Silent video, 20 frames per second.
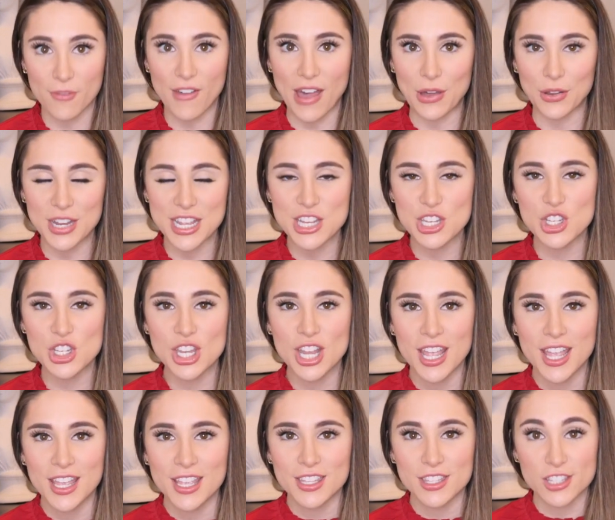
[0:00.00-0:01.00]
outage,
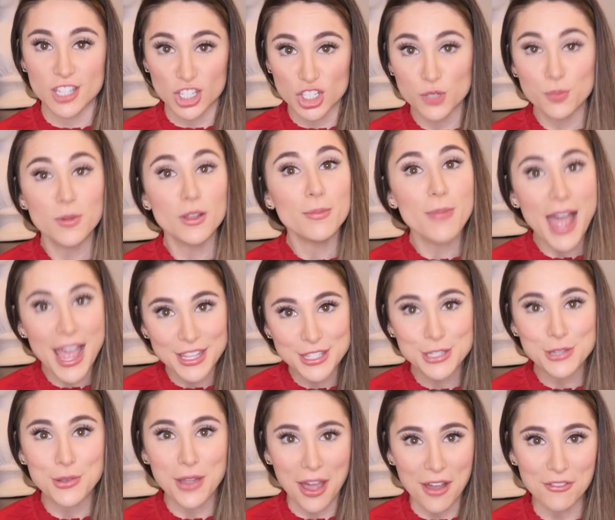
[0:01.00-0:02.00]
Surge Bulb has
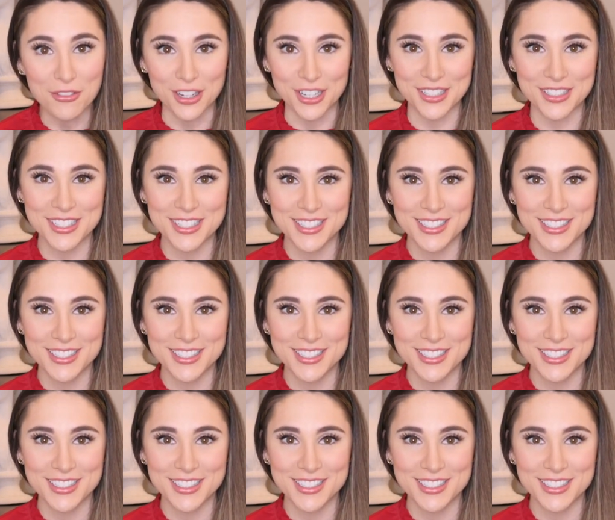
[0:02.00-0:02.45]
you covered.